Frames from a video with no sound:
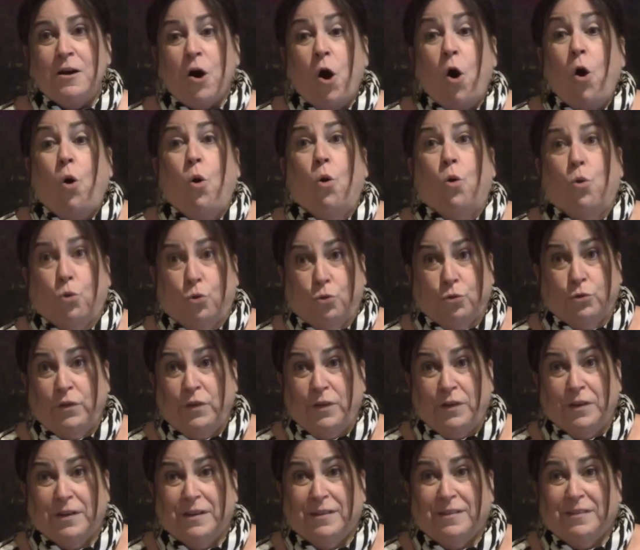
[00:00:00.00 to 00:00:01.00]
hold
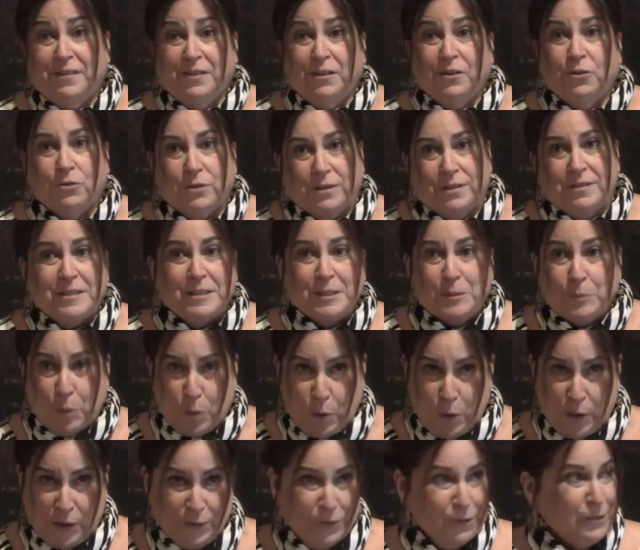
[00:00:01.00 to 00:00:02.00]
until it
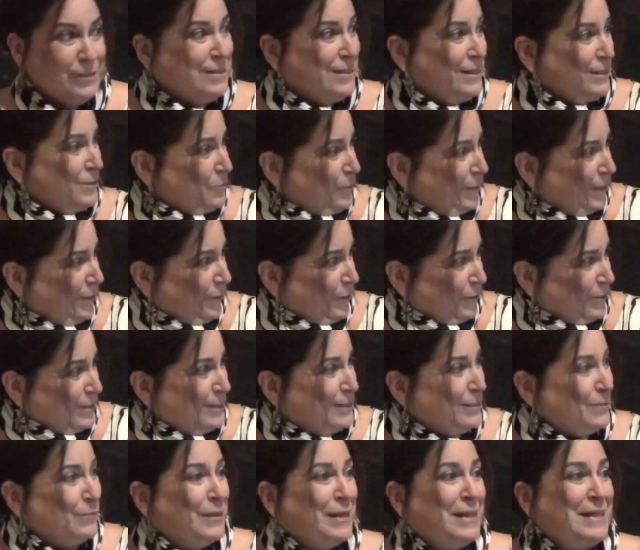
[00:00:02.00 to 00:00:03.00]
spoils, as we heard
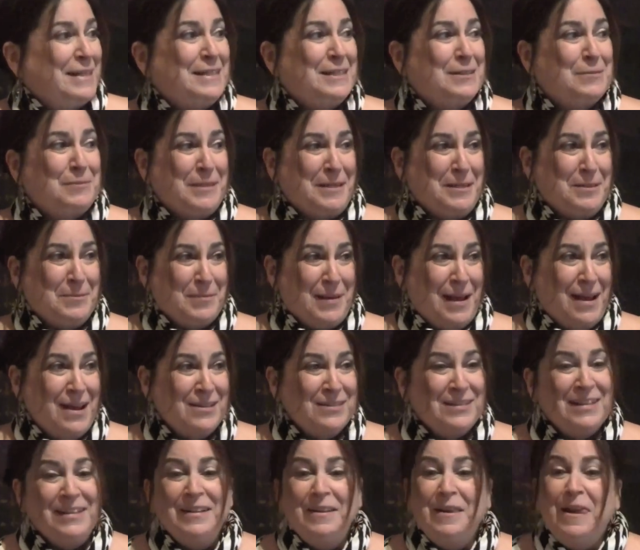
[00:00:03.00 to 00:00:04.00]
somebody speak
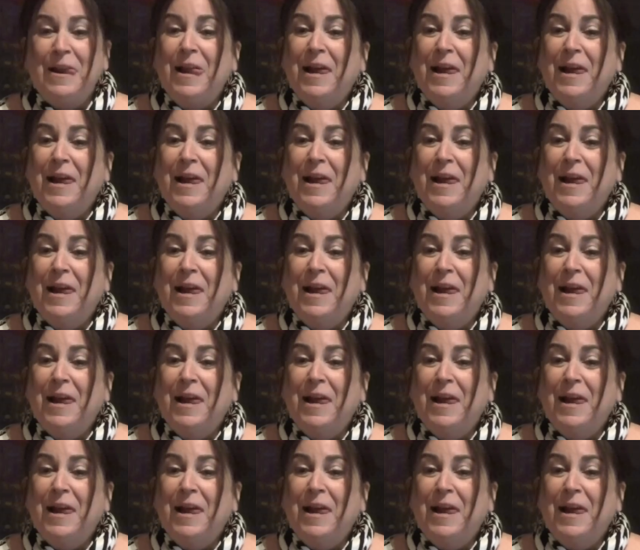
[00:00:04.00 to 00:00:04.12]
about.